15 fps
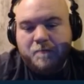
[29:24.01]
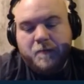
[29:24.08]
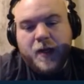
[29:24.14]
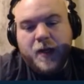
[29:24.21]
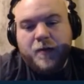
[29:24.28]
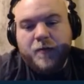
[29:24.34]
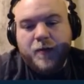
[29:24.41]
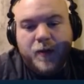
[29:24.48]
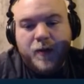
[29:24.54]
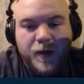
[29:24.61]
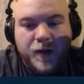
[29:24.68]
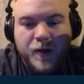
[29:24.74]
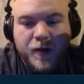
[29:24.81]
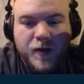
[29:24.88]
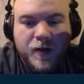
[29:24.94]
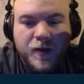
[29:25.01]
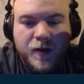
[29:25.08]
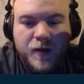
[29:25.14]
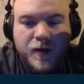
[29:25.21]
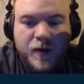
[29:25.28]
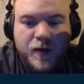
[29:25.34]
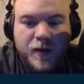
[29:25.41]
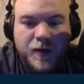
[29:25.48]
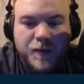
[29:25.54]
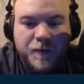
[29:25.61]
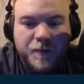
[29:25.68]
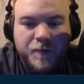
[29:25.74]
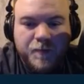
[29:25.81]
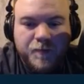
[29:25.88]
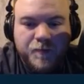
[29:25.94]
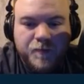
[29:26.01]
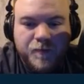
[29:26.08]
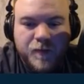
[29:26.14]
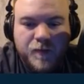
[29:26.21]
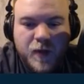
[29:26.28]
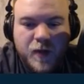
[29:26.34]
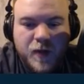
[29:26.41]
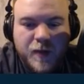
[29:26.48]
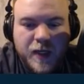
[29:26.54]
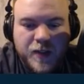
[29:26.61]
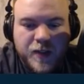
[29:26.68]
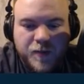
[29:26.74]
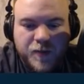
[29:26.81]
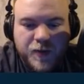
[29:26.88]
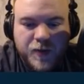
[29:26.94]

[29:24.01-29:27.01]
Not really a matchup you